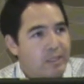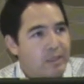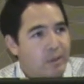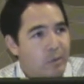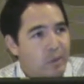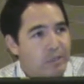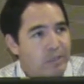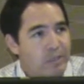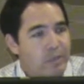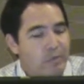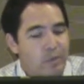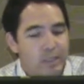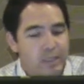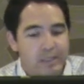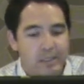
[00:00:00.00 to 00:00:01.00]

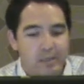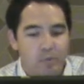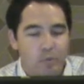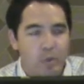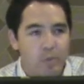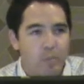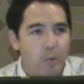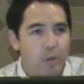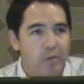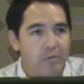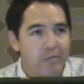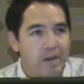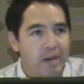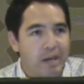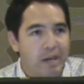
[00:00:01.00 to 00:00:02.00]
relative risk of
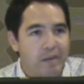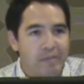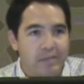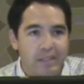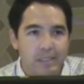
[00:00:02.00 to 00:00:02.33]
1.5,